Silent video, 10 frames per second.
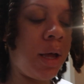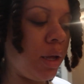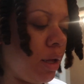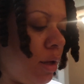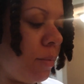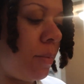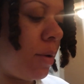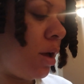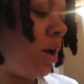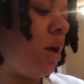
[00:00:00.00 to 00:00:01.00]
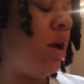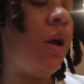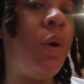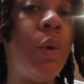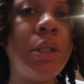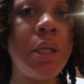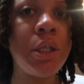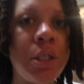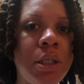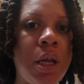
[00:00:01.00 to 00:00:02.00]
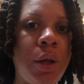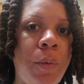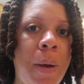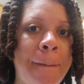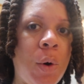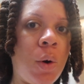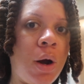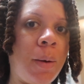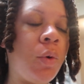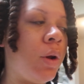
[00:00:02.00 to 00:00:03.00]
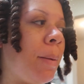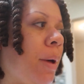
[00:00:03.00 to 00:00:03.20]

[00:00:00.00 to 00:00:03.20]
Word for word: I am going to eat just a little bit more. I'm going to